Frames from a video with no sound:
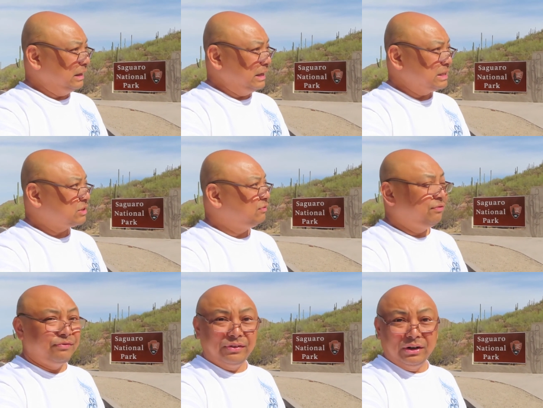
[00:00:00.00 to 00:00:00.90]
it's
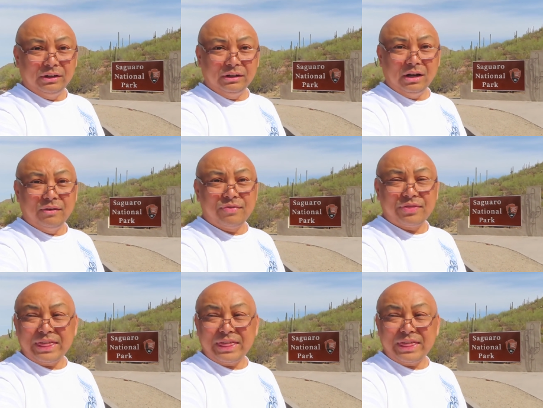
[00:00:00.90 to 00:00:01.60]
full of